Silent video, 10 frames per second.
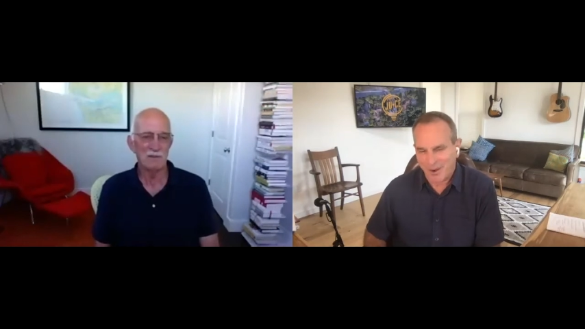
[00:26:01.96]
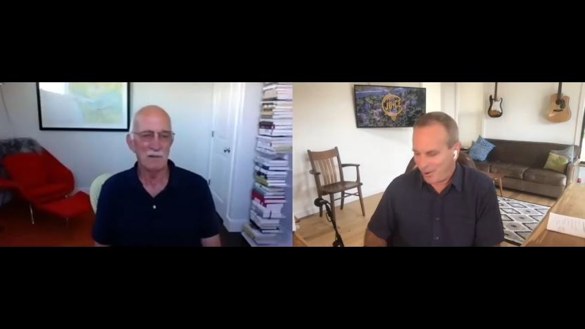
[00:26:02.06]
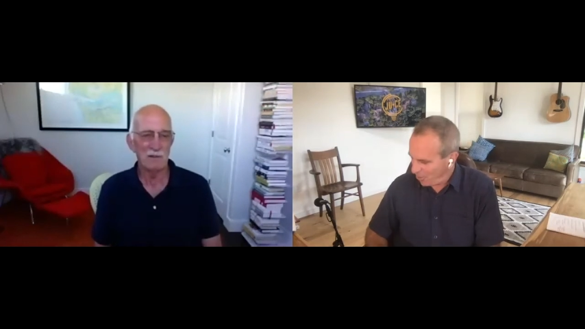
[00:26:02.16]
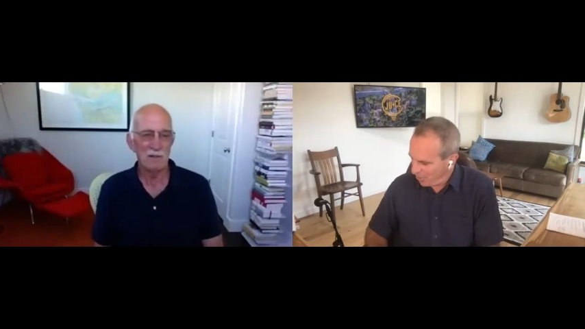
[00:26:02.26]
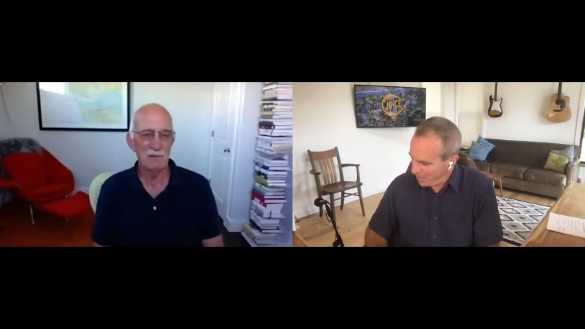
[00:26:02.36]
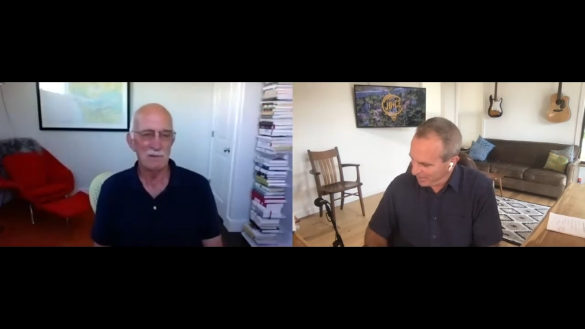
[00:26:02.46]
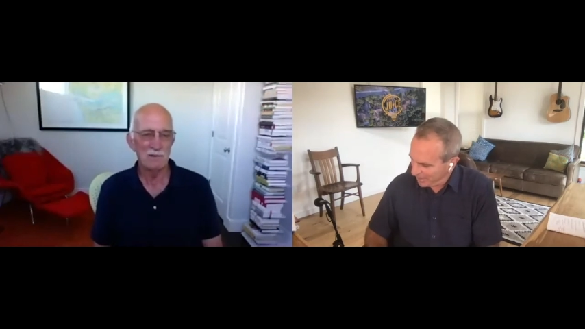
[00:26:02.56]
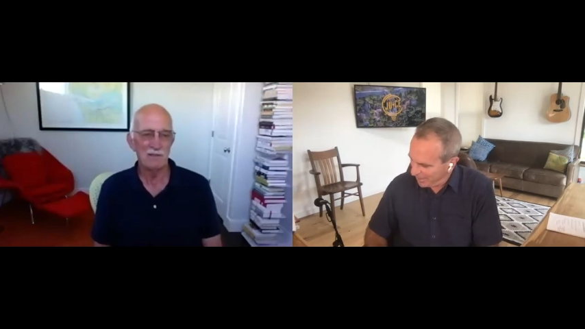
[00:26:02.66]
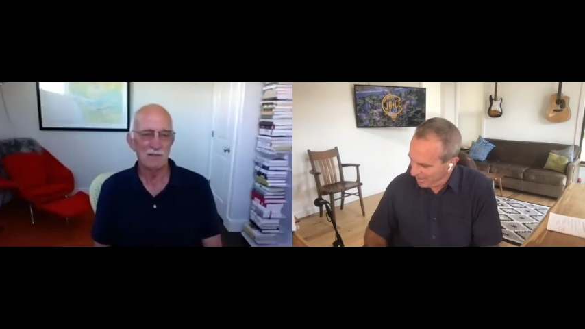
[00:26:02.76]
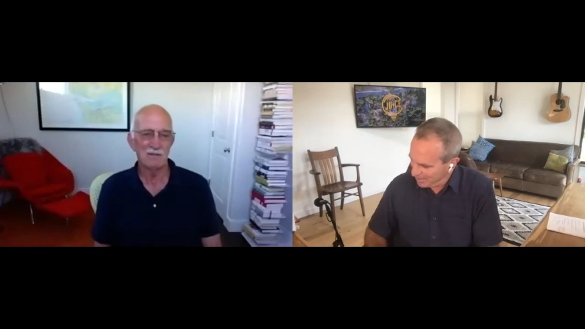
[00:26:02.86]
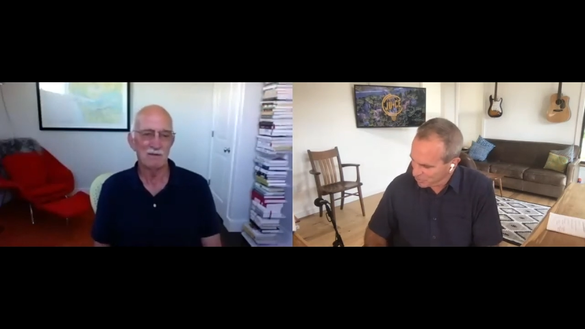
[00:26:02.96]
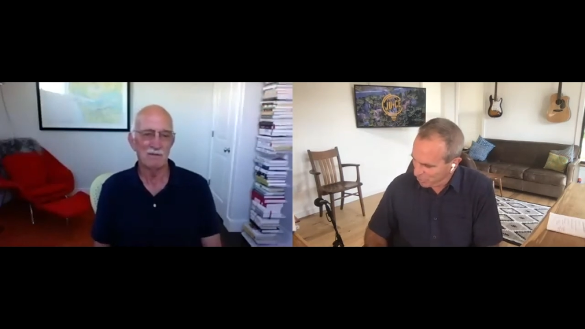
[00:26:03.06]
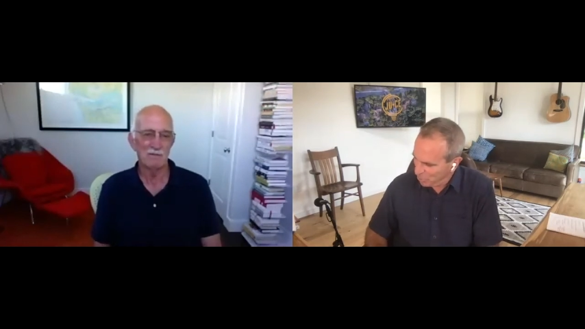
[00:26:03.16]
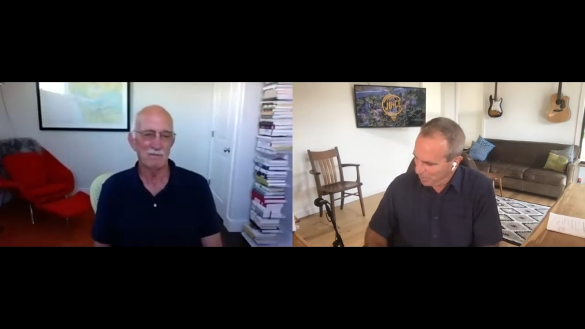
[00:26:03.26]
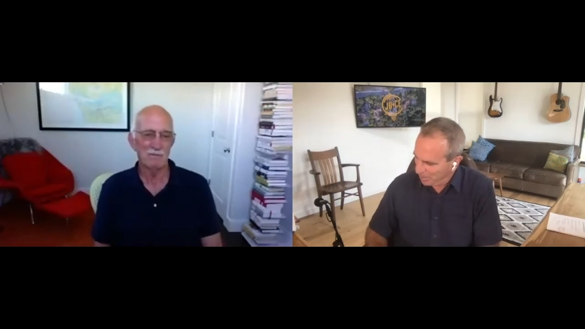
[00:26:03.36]
Speaker 1: there, though, about that. Is
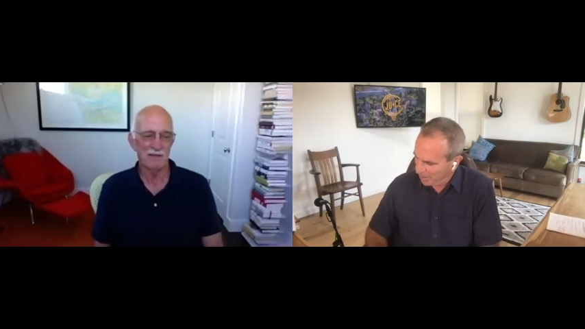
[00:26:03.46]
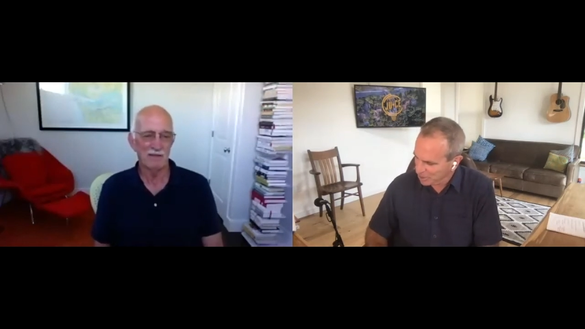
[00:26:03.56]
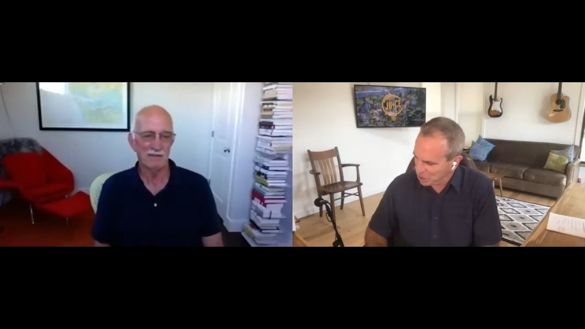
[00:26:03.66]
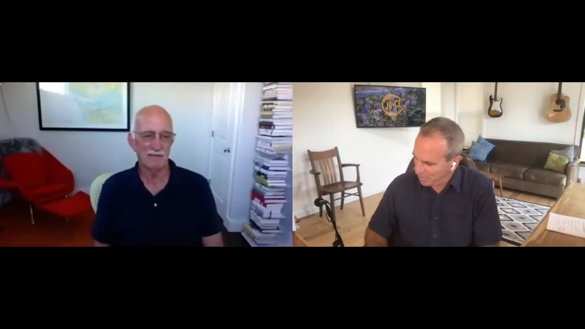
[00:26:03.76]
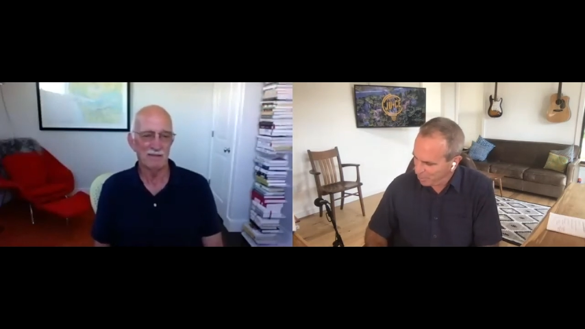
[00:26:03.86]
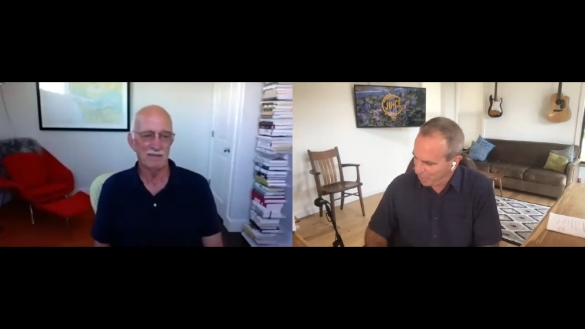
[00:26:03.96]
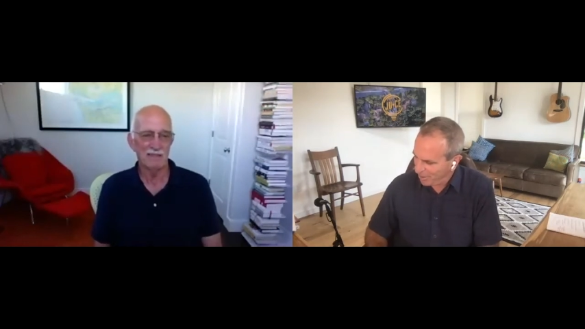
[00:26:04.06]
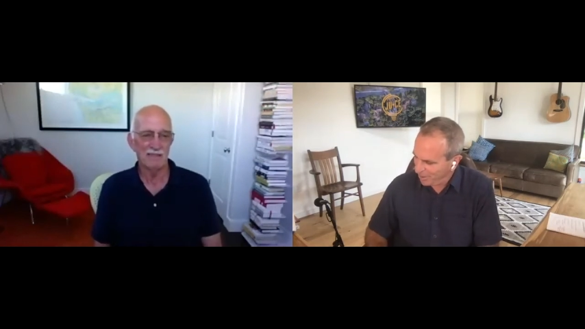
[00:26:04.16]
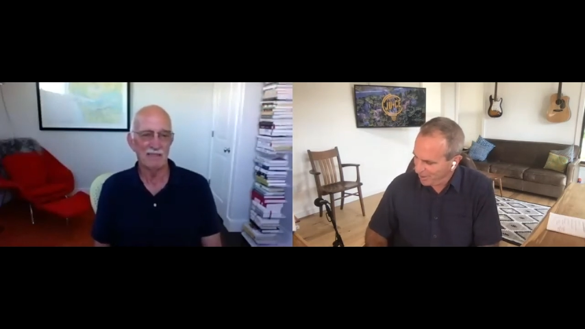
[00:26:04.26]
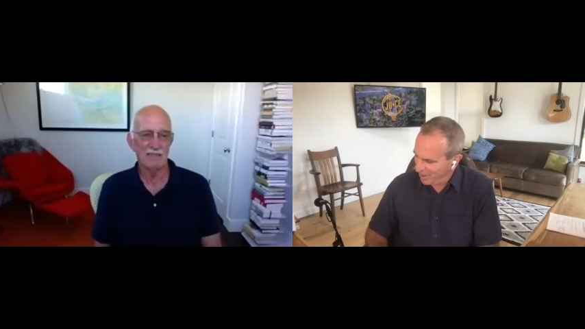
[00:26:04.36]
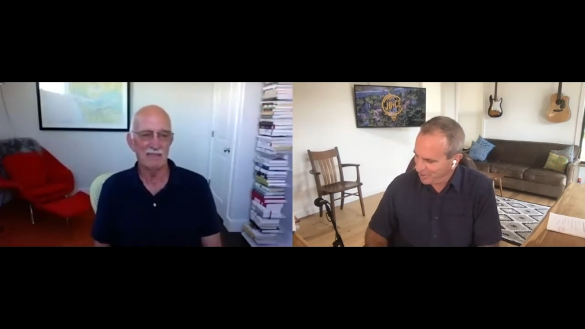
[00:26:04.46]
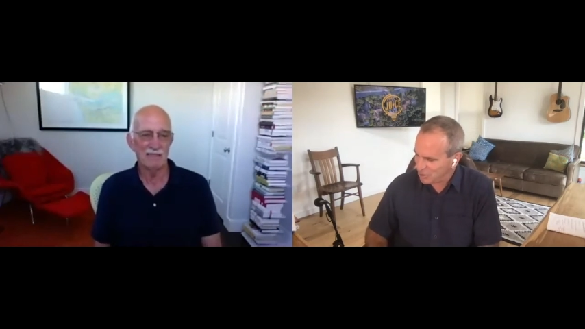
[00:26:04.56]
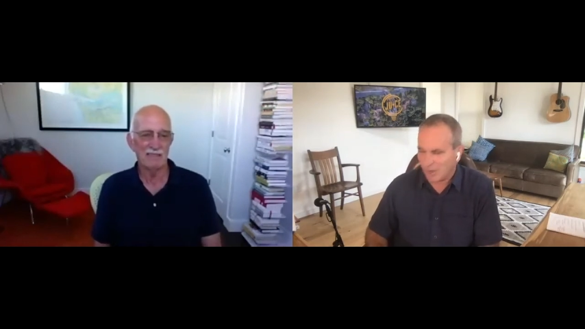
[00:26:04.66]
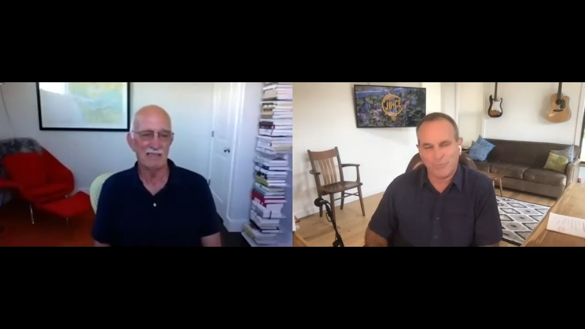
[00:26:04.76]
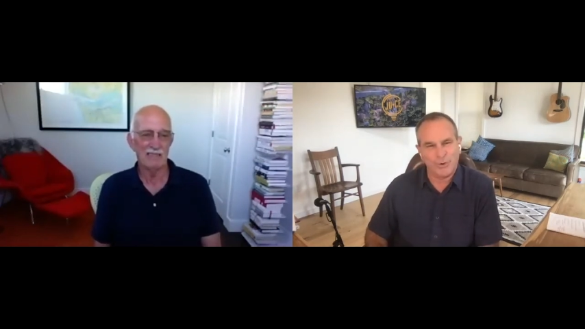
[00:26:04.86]
renewable energy important? You
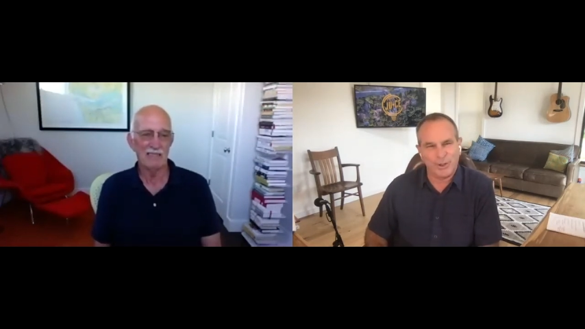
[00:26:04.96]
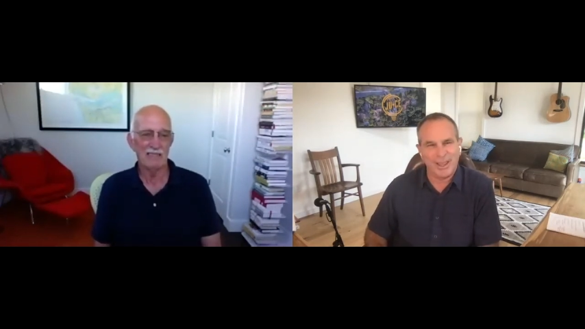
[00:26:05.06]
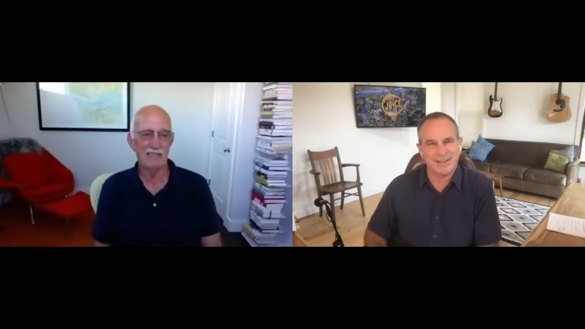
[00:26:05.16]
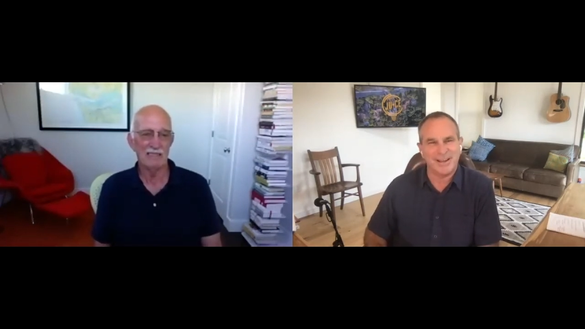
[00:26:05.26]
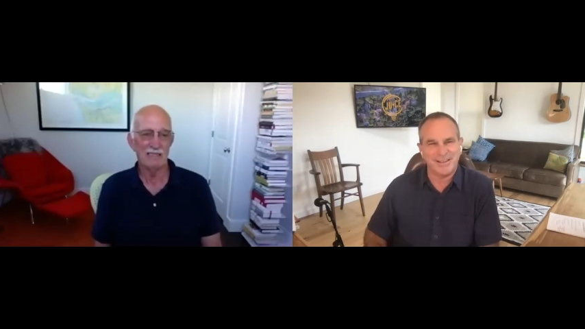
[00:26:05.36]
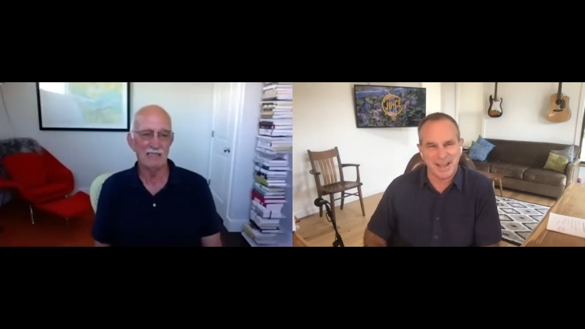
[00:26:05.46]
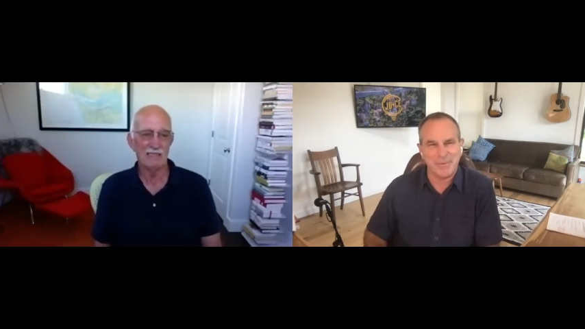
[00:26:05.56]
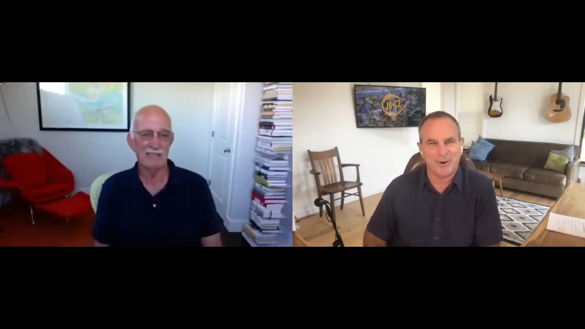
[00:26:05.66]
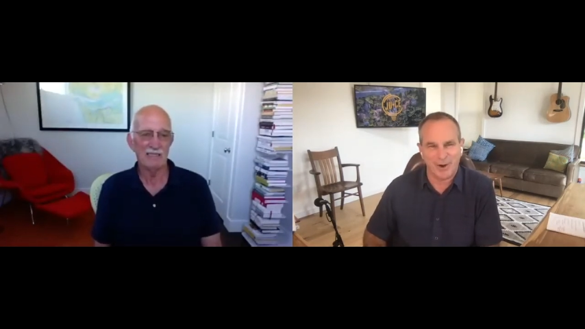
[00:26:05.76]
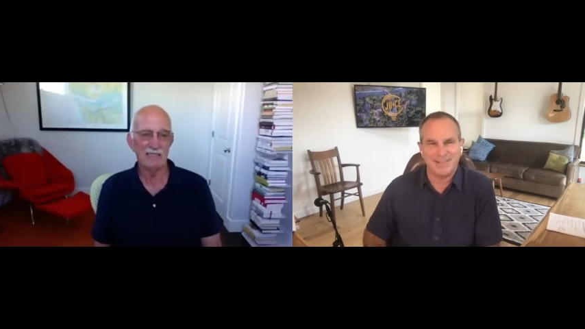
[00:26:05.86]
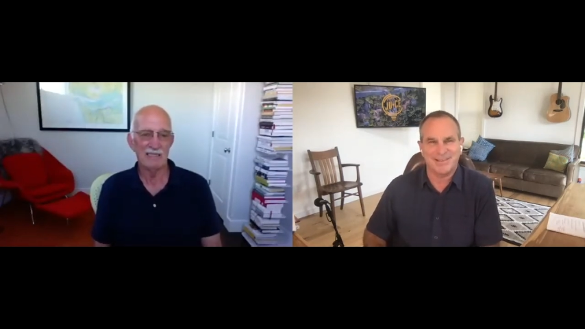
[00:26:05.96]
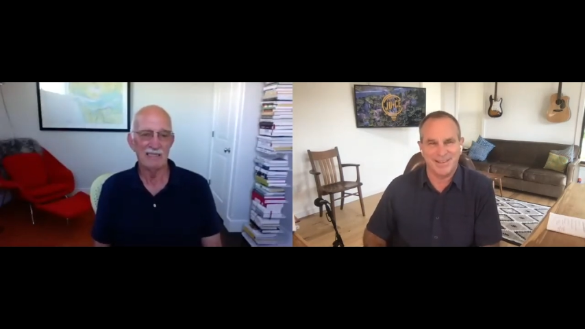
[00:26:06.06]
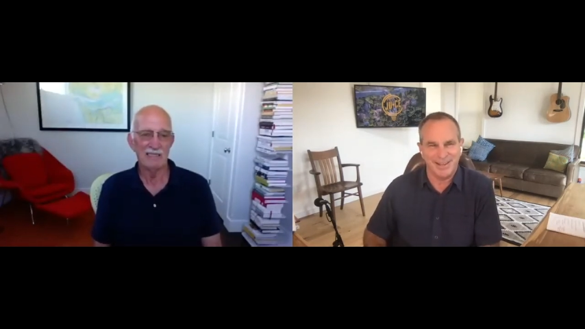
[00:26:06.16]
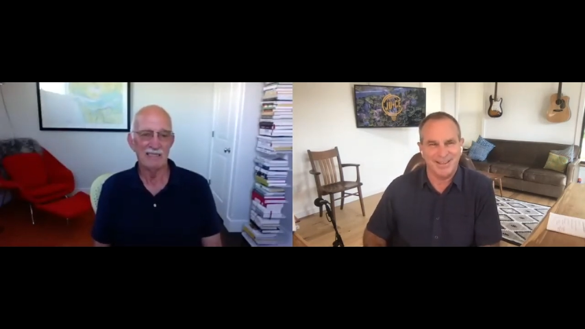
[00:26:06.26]
said for electing Democrats, it